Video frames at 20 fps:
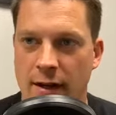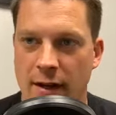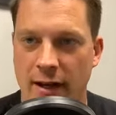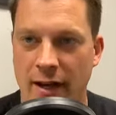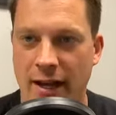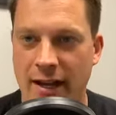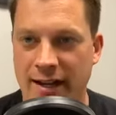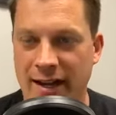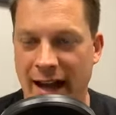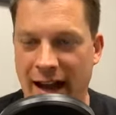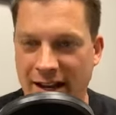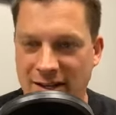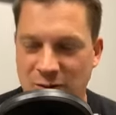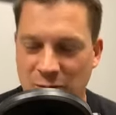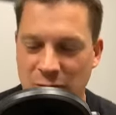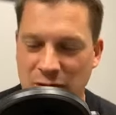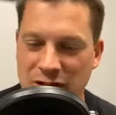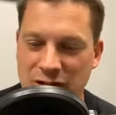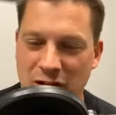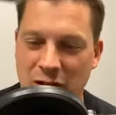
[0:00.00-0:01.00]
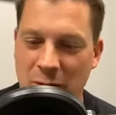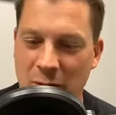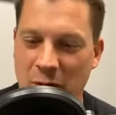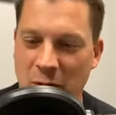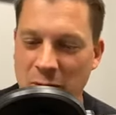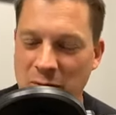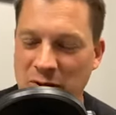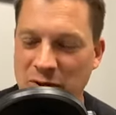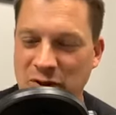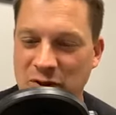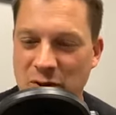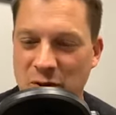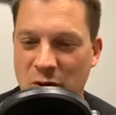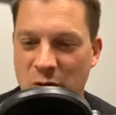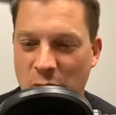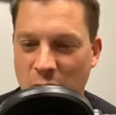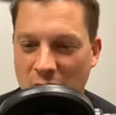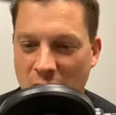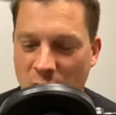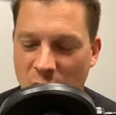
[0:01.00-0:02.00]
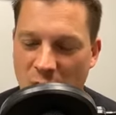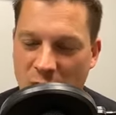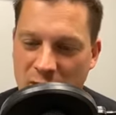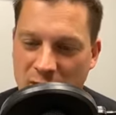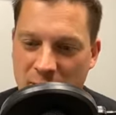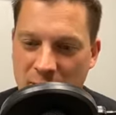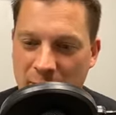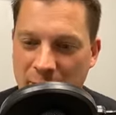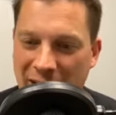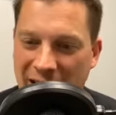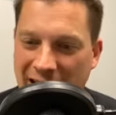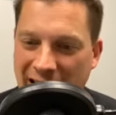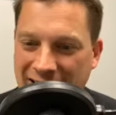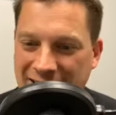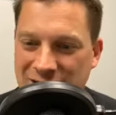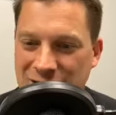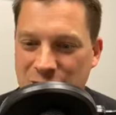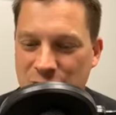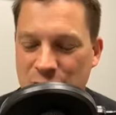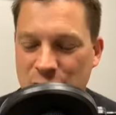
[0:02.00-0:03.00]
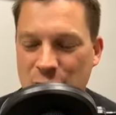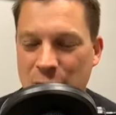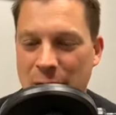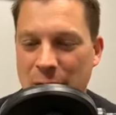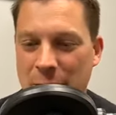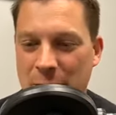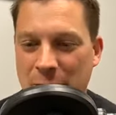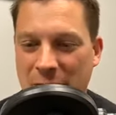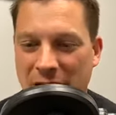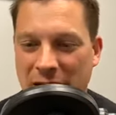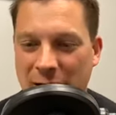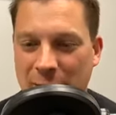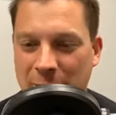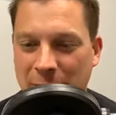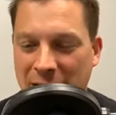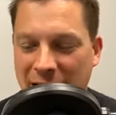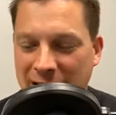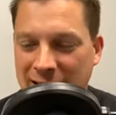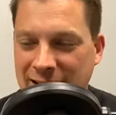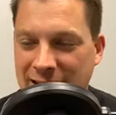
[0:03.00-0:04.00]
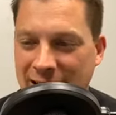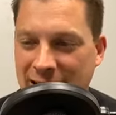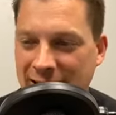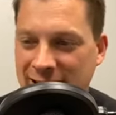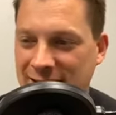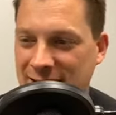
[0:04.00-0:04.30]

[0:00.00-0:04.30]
Hey guys, what's up? Hope you're doing well. Welcome back to the Potter Podcast.